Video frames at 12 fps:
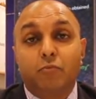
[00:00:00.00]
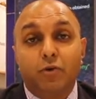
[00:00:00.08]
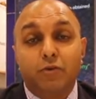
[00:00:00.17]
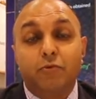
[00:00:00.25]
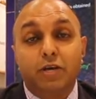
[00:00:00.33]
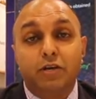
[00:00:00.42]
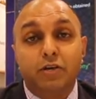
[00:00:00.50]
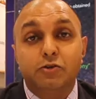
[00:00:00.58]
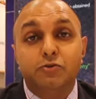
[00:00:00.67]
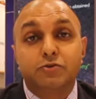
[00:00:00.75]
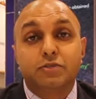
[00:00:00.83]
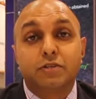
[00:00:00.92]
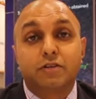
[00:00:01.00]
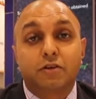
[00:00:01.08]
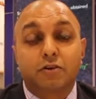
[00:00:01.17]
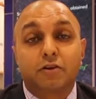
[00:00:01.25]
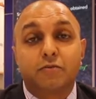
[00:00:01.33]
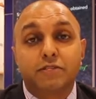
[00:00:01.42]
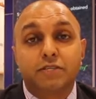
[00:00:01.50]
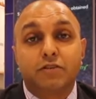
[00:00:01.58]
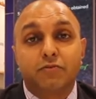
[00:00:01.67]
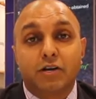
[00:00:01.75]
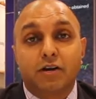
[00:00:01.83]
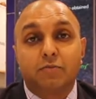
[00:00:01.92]
When we use Curcumin
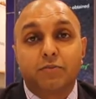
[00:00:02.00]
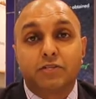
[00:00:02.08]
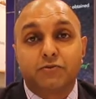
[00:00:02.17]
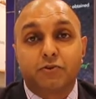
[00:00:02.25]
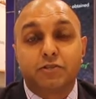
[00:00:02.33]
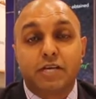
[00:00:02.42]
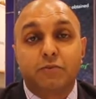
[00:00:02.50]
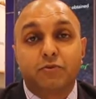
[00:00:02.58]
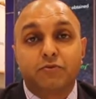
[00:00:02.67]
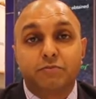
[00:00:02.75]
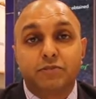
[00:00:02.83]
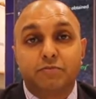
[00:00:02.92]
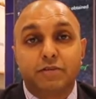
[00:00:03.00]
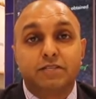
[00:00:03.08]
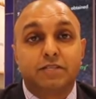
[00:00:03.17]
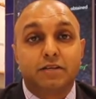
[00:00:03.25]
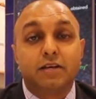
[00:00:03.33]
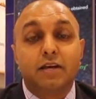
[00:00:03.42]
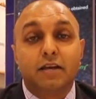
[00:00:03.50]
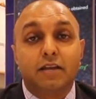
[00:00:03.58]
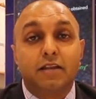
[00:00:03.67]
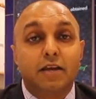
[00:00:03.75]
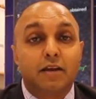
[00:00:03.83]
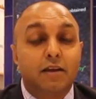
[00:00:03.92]
C3 Complex, for example, from Sabinsa
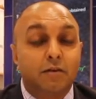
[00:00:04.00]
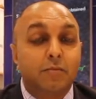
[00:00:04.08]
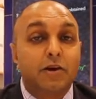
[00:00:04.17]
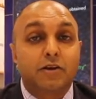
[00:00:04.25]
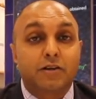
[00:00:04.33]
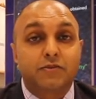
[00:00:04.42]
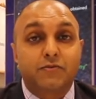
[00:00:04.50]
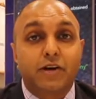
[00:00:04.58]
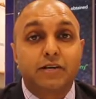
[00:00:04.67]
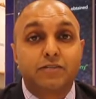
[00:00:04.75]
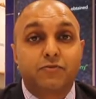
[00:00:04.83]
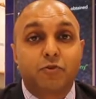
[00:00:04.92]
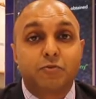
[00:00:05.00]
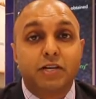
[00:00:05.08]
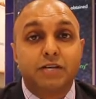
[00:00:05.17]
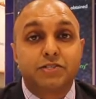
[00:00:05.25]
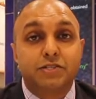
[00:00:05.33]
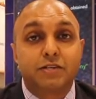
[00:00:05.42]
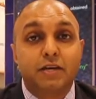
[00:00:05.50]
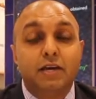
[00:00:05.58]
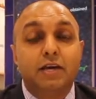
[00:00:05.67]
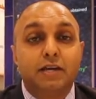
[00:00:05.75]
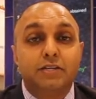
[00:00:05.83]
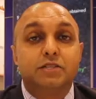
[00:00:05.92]
in America's Finest formulation,
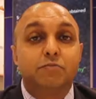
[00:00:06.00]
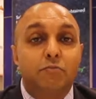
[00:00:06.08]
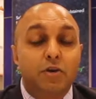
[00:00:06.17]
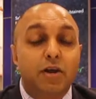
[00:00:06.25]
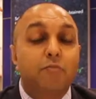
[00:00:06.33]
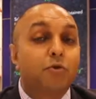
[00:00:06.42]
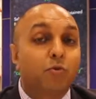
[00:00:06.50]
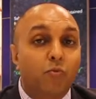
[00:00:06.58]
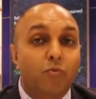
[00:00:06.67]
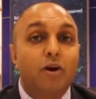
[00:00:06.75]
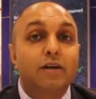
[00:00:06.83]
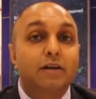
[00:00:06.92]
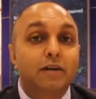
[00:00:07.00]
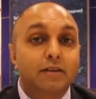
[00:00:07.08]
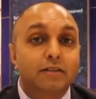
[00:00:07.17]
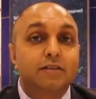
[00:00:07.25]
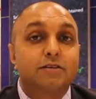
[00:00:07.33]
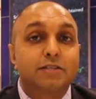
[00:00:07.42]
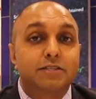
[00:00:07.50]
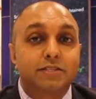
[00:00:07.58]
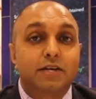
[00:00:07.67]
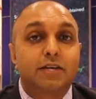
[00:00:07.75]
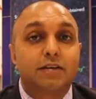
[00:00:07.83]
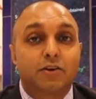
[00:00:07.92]
it is the #1 clinically
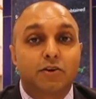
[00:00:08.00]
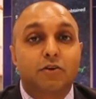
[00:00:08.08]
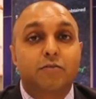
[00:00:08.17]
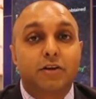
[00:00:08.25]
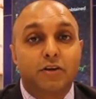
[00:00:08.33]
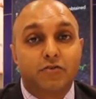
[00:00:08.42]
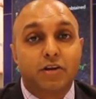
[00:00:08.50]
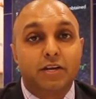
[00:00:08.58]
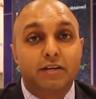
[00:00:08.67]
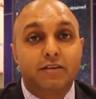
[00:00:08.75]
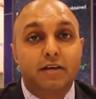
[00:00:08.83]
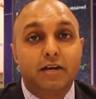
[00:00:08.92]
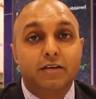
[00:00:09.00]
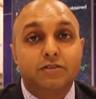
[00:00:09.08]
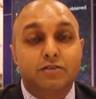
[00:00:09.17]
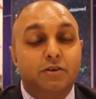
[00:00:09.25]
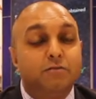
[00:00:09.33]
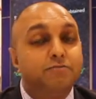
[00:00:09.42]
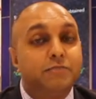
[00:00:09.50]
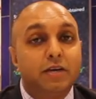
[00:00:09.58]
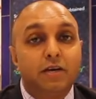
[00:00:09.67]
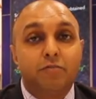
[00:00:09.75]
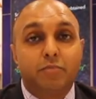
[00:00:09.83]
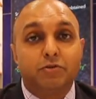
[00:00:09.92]
studied curcumin ingredient. So
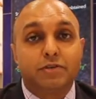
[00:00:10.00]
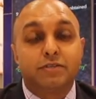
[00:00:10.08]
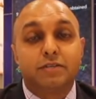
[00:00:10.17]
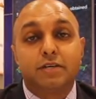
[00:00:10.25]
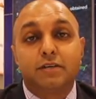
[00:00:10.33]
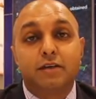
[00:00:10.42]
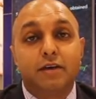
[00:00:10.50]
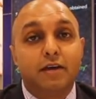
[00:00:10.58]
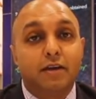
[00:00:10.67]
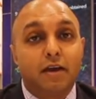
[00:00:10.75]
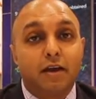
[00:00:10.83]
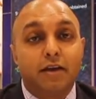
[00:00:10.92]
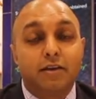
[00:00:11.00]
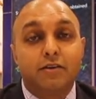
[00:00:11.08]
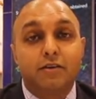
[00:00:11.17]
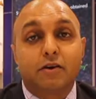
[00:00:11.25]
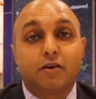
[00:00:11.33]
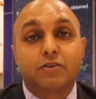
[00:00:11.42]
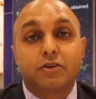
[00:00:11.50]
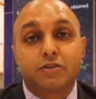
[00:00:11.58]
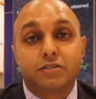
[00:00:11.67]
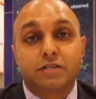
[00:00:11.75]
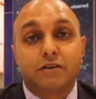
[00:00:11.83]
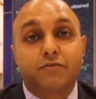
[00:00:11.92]
potency and all the
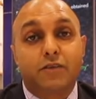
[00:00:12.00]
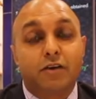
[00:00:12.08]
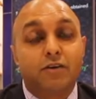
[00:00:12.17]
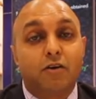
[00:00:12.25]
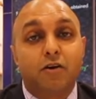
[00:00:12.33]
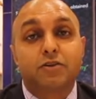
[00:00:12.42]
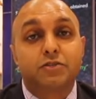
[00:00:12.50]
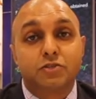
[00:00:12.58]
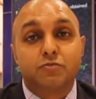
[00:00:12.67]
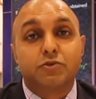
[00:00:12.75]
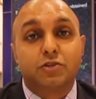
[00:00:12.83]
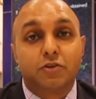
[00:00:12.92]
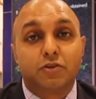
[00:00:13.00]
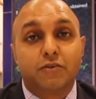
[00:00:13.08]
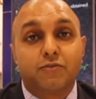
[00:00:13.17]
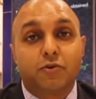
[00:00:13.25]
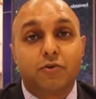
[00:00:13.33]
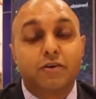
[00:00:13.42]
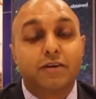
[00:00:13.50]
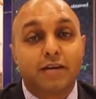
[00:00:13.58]
good stuff that all consumers are looking for,